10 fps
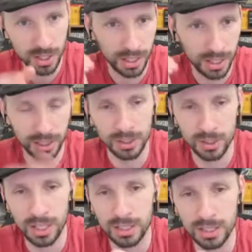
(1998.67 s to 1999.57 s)
in
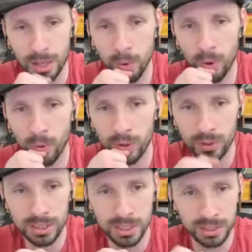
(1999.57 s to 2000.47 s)
the demo and you
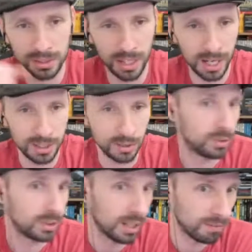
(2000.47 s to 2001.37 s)
get to decide, do you
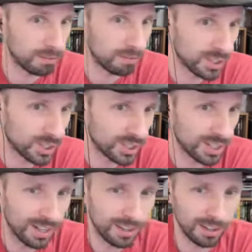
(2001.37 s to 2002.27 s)
save the fish
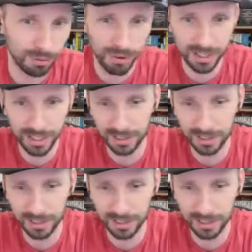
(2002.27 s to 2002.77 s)
that you find on the